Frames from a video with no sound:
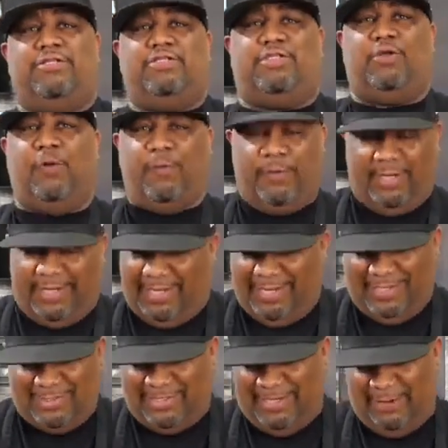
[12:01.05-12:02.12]
Super
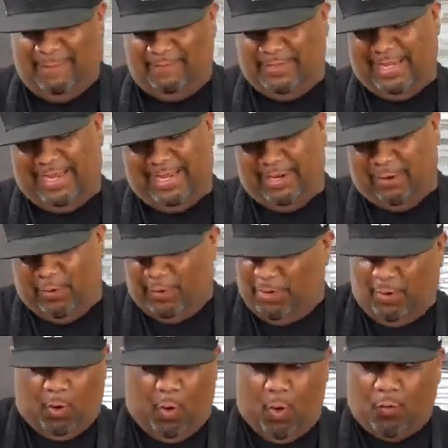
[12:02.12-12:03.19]
easy, hey,
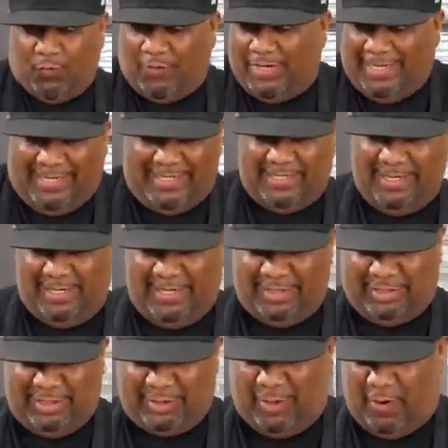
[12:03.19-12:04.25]
overly
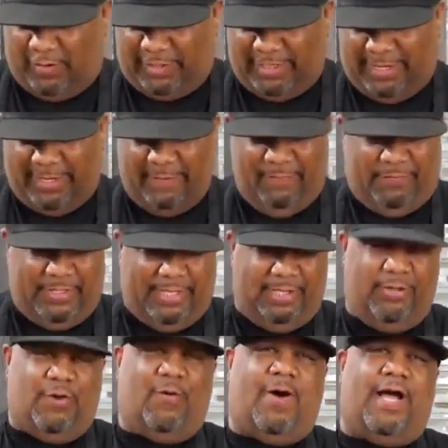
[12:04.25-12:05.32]
delicious, all of that. And
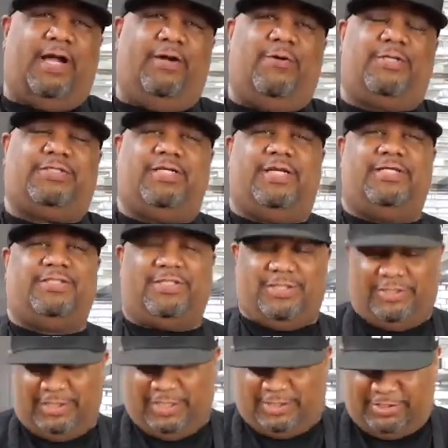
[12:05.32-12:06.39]
you know why I know it's delicious? Because check